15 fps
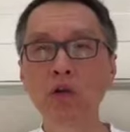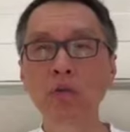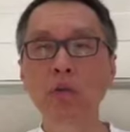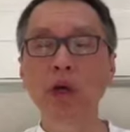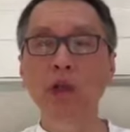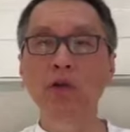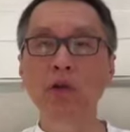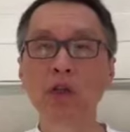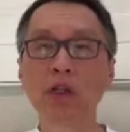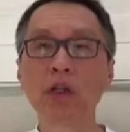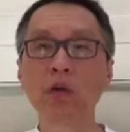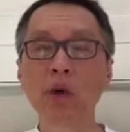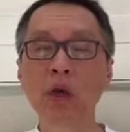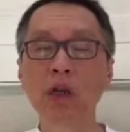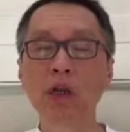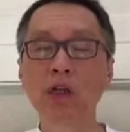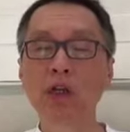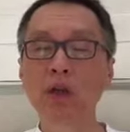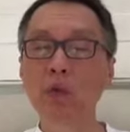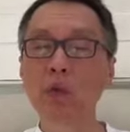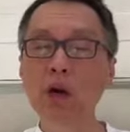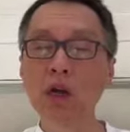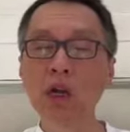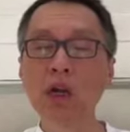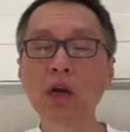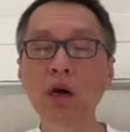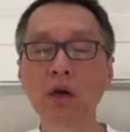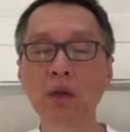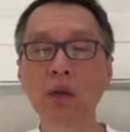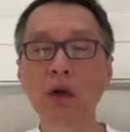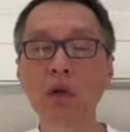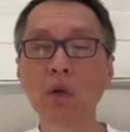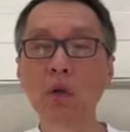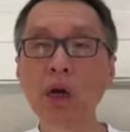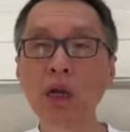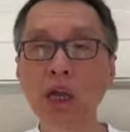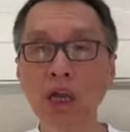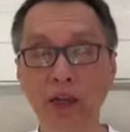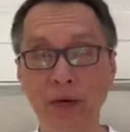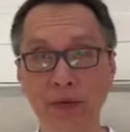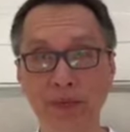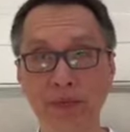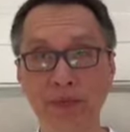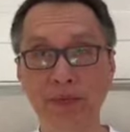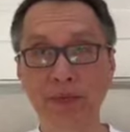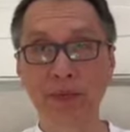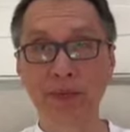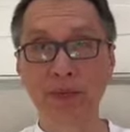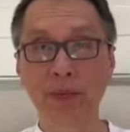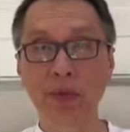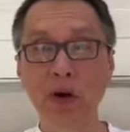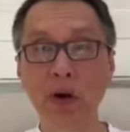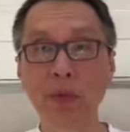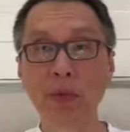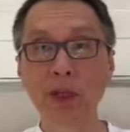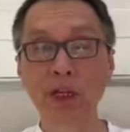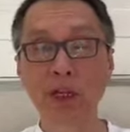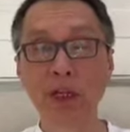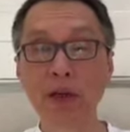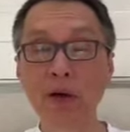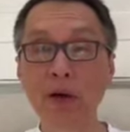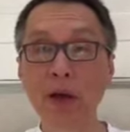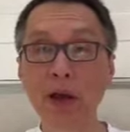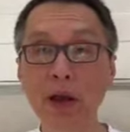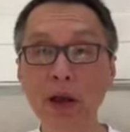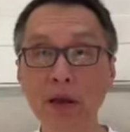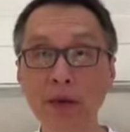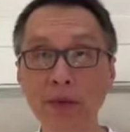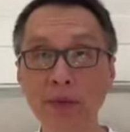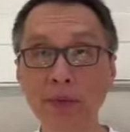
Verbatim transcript: but to see whether it's working or not working properly. Okay.